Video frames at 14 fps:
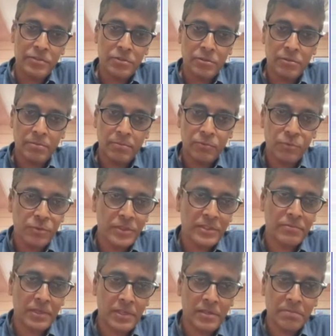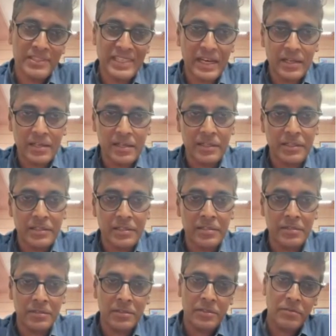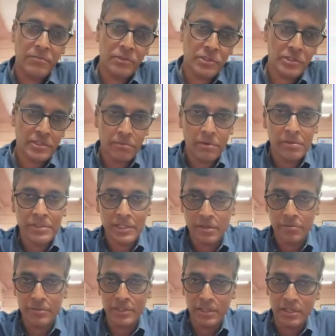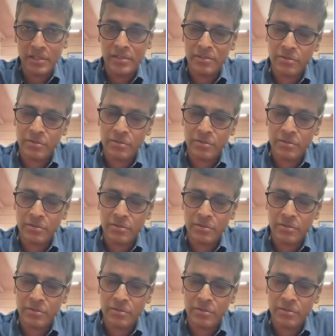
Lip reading: So moon is one of the satellite which revolves around the earth.